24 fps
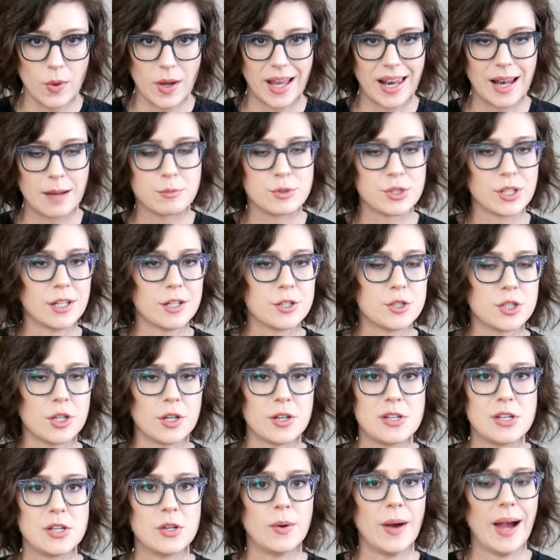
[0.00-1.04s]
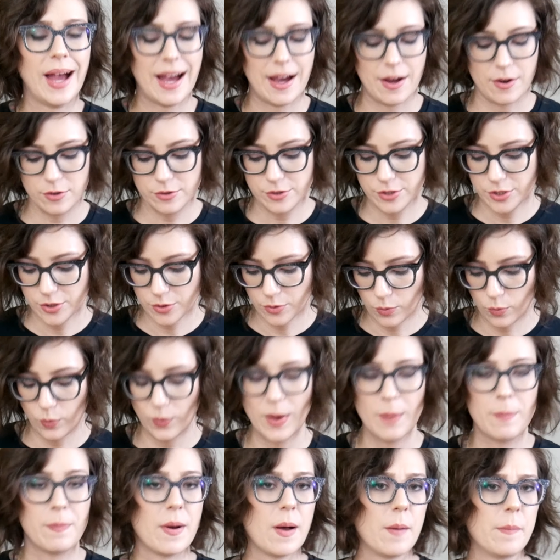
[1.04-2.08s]
and I'm just gonna show you how to
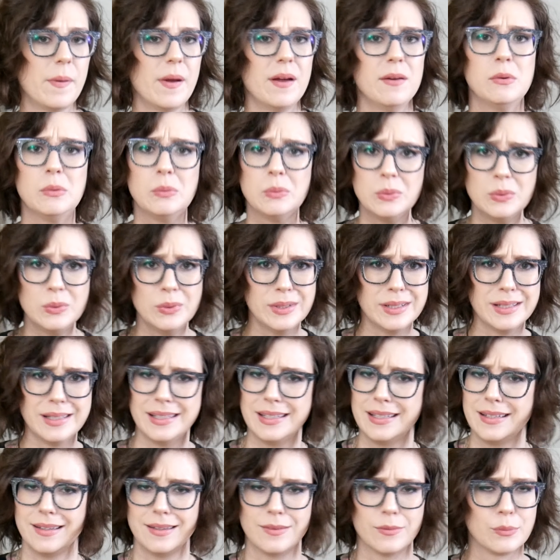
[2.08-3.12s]
whip up a really,